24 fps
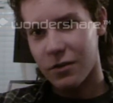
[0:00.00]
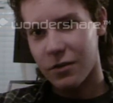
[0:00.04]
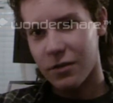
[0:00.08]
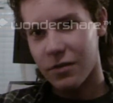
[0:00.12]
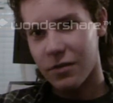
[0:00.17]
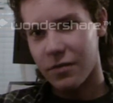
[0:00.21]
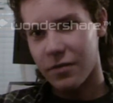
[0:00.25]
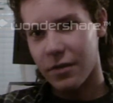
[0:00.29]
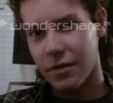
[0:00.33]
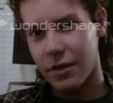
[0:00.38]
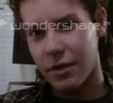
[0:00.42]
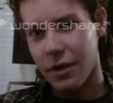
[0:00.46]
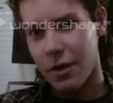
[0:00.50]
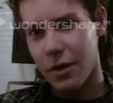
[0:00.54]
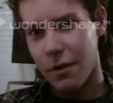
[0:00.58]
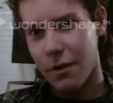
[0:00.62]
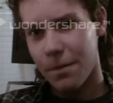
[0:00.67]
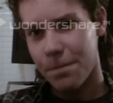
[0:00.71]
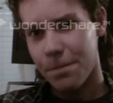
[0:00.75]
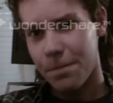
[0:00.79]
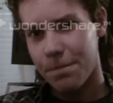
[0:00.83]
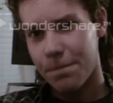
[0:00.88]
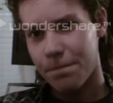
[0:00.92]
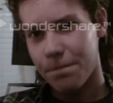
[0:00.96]
this video.
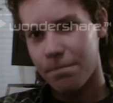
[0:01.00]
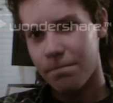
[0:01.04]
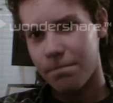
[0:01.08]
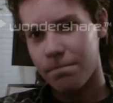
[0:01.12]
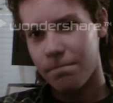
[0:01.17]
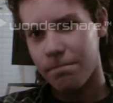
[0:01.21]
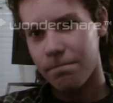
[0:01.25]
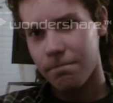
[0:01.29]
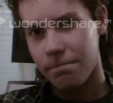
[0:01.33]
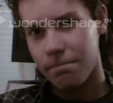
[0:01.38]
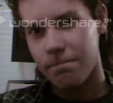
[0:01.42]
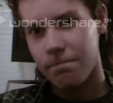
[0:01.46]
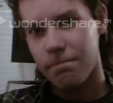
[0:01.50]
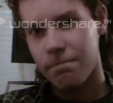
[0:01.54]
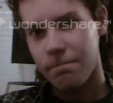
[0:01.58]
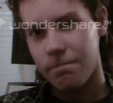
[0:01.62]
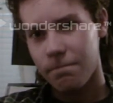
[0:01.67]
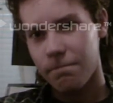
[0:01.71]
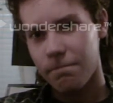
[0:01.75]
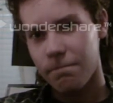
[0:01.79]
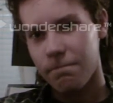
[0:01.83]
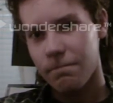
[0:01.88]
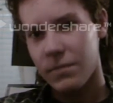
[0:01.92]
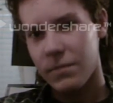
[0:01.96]

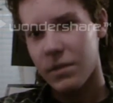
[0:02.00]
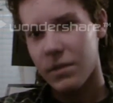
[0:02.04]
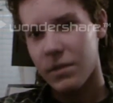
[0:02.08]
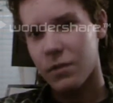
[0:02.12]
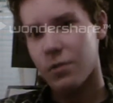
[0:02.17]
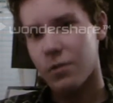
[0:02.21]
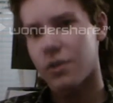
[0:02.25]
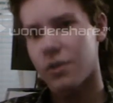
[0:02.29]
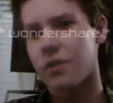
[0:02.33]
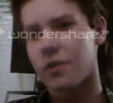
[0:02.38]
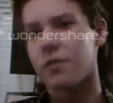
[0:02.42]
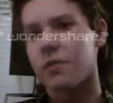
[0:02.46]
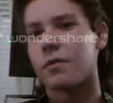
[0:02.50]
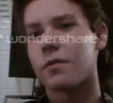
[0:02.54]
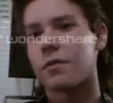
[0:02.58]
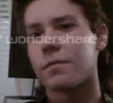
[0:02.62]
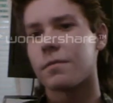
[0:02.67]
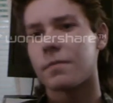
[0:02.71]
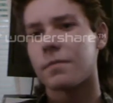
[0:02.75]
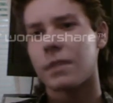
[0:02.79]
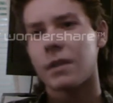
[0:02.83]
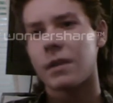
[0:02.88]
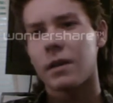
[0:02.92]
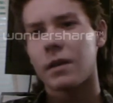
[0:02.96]
It's okay
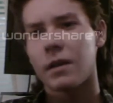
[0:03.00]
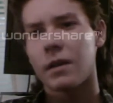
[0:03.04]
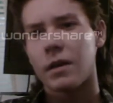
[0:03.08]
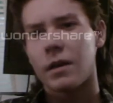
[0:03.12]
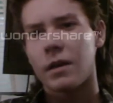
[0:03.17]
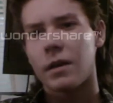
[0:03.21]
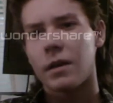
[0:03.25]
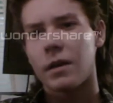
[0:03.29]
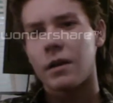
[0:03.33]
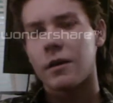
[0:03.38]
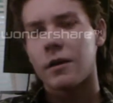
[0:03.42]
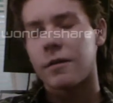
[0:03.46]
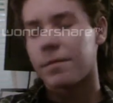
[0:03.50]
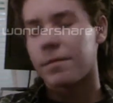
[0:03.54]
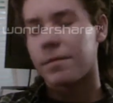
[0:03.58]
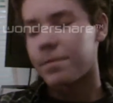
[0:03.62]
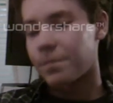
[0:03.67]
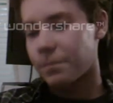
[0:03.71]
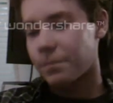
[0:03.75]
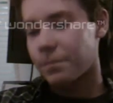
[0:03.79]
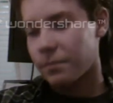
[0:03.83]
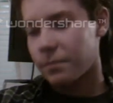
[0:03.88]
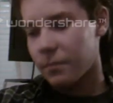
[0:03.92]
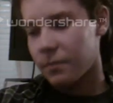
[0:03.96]
though.
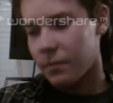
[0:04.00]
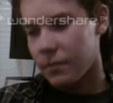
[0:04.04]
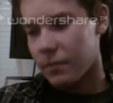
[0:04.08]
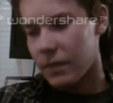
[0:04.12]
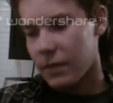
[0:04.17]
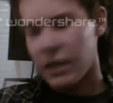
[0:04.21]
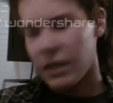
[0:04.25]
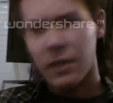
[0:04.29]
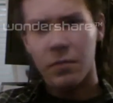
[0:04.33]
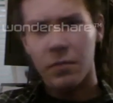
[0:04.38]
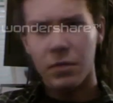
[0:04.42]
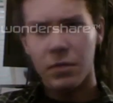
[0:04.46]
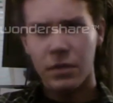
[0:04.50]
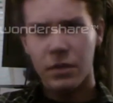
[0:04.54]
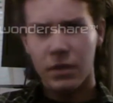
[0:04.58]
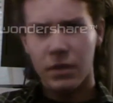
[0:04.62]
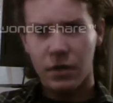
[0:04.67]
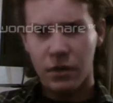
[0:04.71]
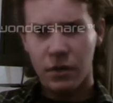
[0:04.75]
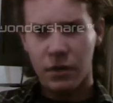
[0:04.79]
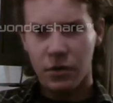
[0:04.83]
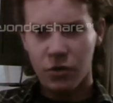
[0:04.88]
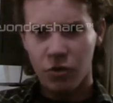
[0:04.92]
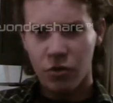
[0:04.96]
Yeah, but the
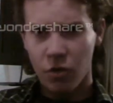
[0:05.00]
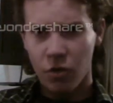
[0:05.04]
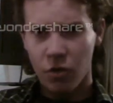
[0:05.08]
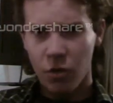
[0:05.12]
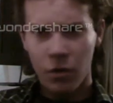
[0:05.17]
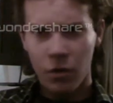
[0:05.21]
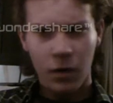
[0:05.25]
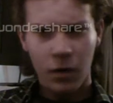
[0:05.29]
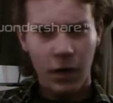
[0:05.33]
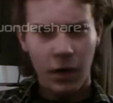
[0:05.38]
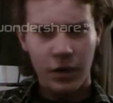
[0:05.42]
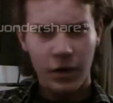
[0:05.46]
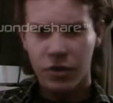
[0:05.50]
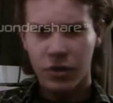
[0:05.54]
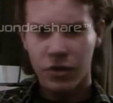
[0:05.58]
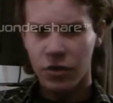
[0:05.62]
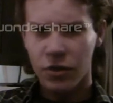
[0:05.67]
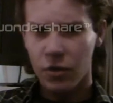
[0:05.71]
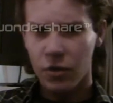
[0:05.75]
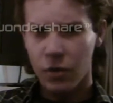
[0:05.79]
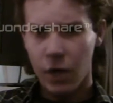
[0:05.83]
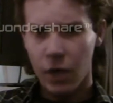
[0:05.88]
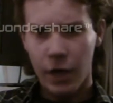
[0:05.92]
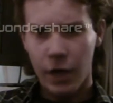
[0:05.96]
controller I just
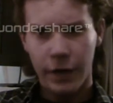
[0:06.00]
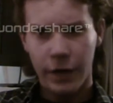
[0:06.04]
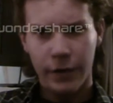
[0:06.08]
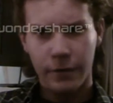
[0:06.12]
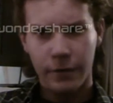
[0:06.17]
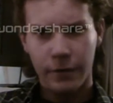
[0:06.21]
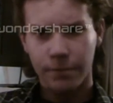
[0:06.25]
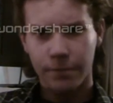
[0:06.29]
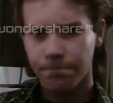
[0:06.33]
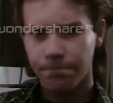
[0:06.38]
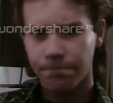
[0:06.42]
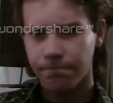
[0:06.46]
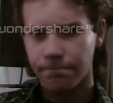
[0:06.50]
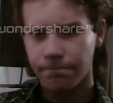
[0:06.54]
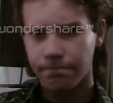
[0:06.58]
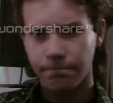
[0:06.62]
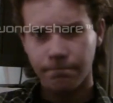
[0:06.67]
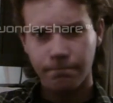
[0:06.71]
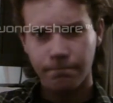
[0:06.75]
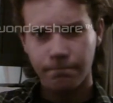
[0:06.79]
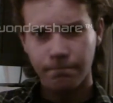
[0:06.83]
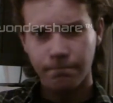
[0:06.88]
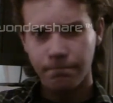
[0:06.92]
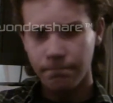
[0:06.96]
don't like.
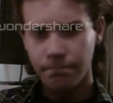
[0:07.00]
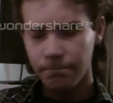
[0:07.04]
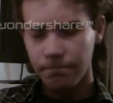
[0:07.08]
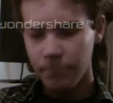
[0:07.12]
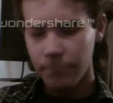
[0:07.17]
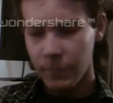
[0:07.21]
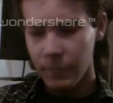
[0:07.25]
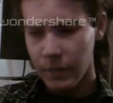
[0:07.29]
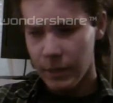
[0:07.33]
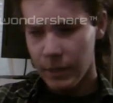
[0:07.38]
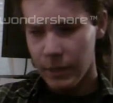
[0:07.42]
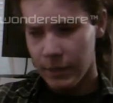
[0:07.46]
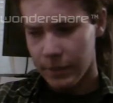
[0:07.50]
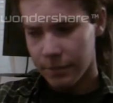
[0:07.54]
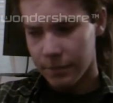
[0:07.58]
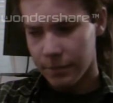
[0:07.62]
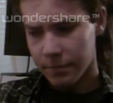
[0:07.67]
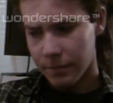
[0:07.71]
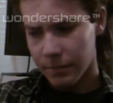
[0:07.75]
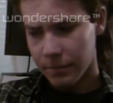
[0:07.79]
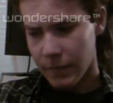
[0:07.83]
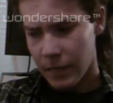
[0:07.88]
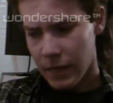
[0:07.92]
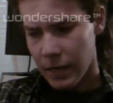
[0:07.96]

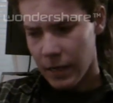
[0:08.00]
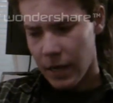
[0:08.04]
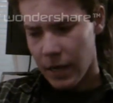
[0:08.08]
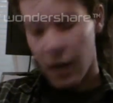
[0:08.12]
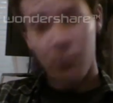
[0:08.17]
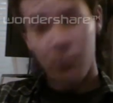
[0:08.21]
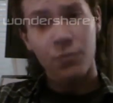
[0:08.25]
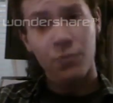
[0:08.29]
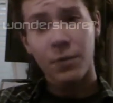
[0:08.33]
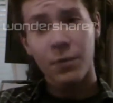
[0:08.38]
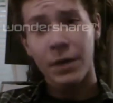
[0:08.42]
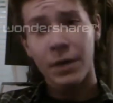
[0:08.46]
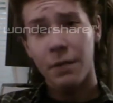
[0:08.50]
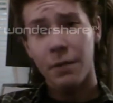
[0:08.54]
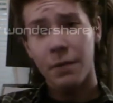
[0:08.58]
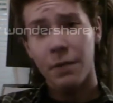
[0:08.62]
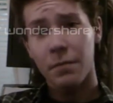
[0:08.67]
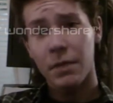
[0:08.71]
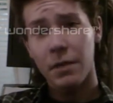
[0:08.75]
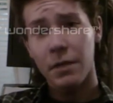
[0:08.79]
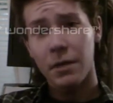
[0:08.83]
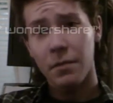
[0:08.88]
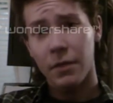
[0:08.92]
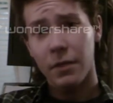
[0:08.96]
I was reading a
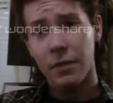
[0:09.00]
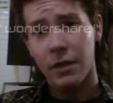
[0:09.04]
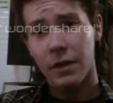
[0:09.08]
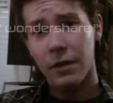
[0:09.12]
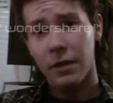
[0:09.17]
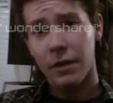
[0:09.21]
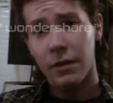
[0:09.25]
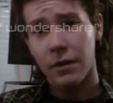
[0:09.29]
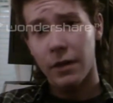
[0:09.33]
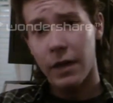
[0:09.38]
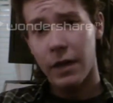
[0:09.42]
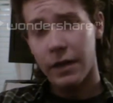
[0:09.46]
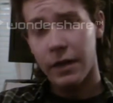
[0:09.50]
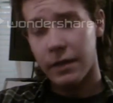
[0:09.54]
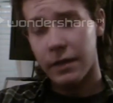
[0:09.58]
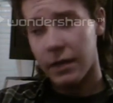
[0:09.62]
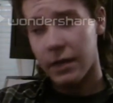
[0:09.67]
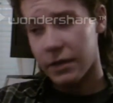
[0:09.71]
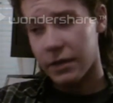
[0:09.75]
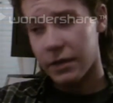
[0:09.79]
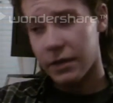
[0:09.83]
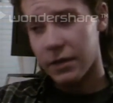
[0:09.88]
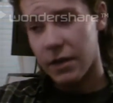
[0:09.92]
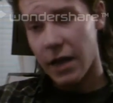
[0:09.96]
meme on the internet
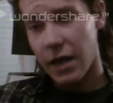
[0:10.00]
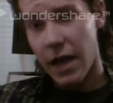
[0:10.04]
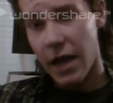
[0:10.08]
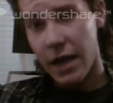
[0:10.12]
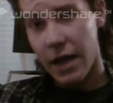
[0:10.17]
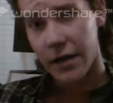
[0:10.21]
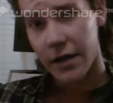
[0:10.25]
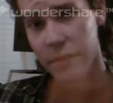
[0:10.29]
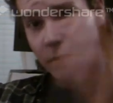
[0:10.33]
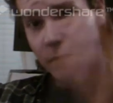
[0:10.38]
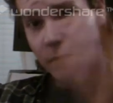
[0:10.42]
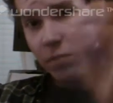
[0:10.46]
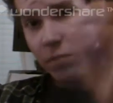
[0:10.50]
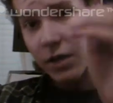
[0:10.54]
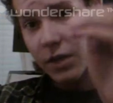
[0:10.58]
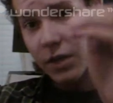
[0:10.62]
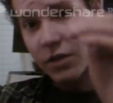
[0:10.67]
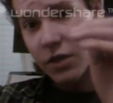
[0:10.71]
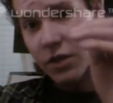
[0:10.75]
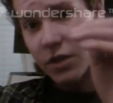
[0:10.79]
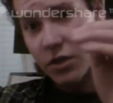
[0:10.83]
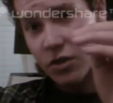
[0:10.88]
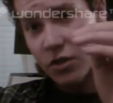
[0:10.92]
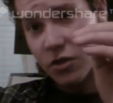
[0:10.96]
that had
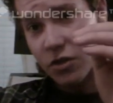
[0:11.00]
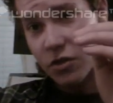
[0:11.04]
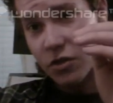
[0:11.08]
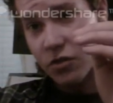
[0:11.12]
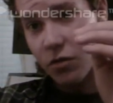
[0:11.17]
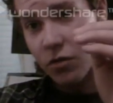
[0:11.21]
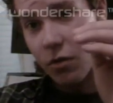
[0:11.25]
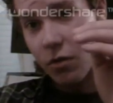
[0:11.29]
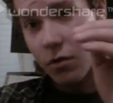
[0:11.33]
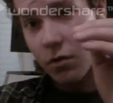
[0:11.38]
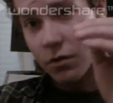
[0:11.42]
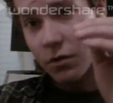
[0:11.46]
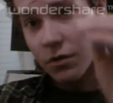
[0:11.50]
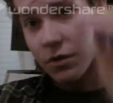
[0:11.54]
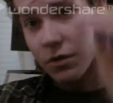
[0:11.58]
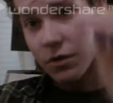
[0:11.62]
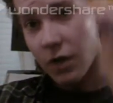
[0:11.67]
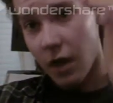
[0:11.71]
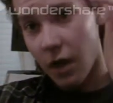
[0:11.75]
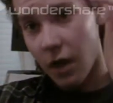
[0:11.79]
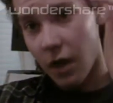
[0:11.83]
PlayStation controllers